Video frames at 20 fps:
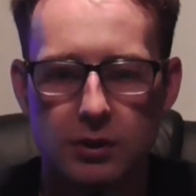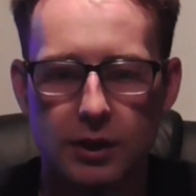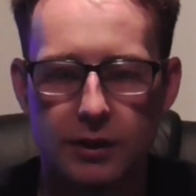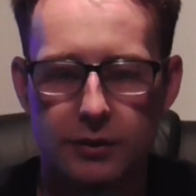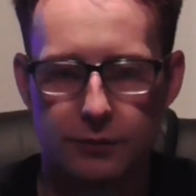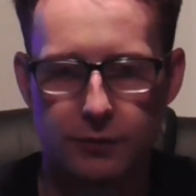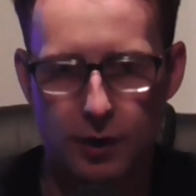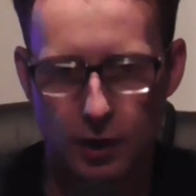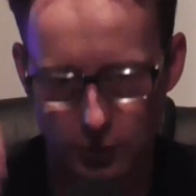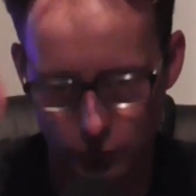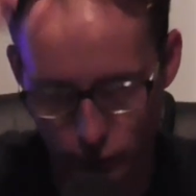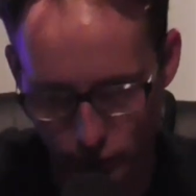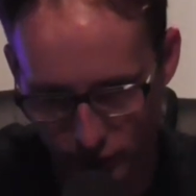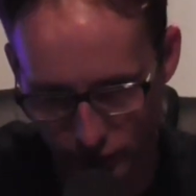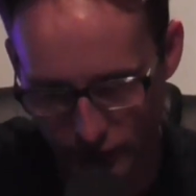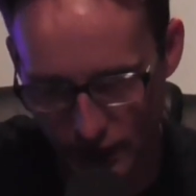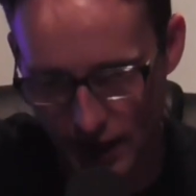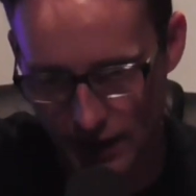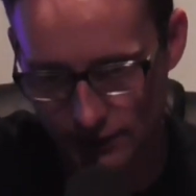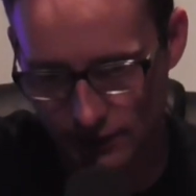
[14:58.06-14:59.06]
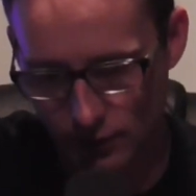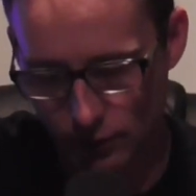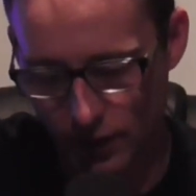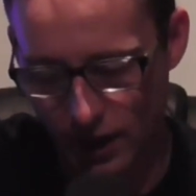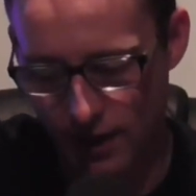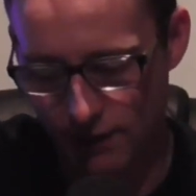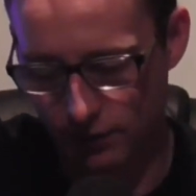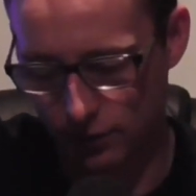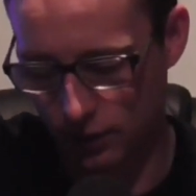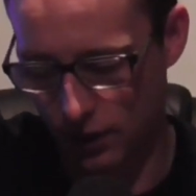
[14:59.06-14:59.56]
as far as one of the guys that would
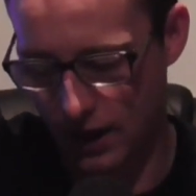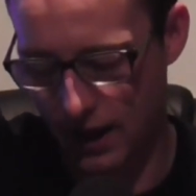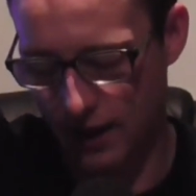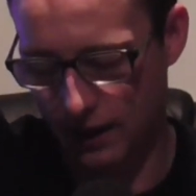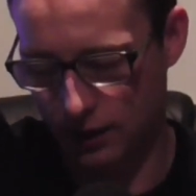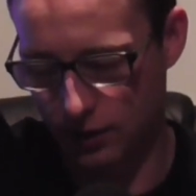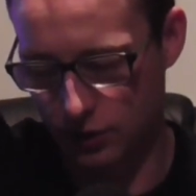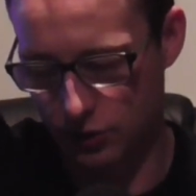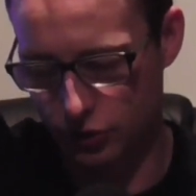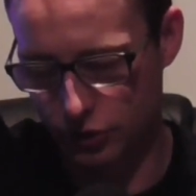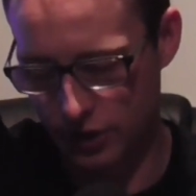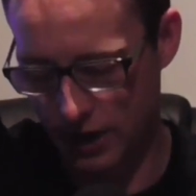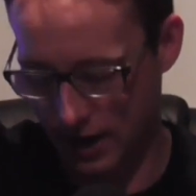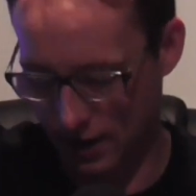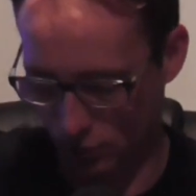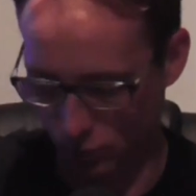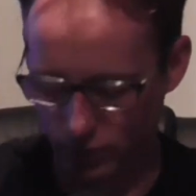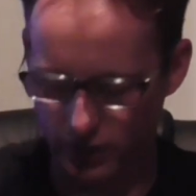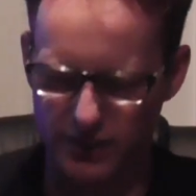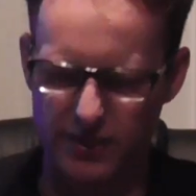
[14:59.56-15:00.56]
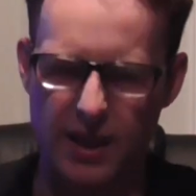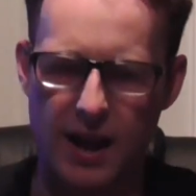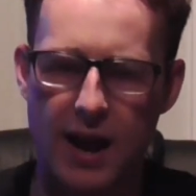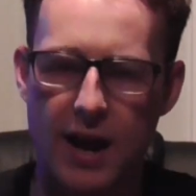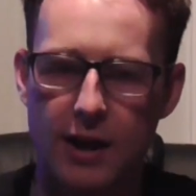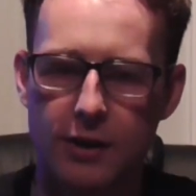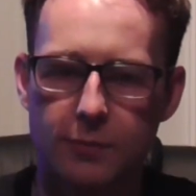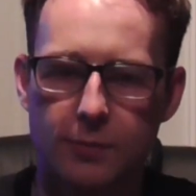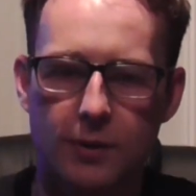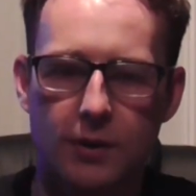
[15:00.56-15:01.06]
have had a good shot at winning the
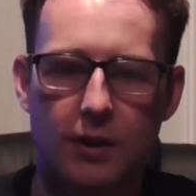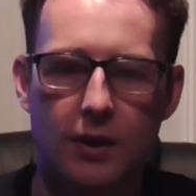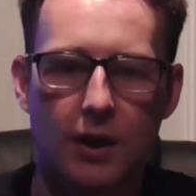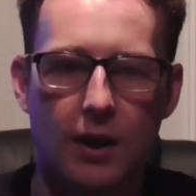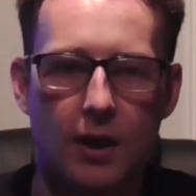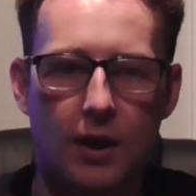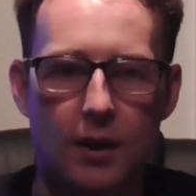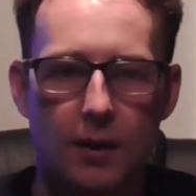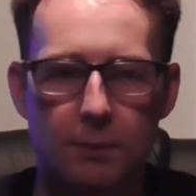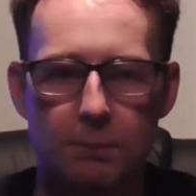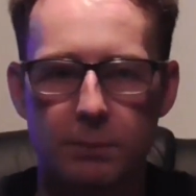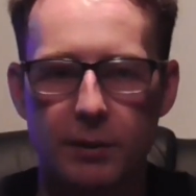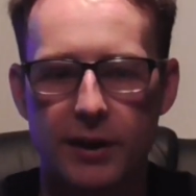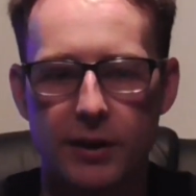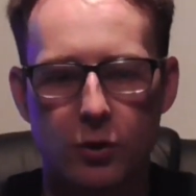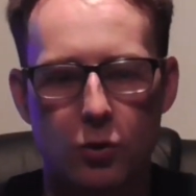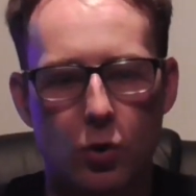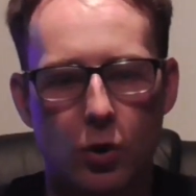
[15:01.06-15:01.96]
Heisman. Blake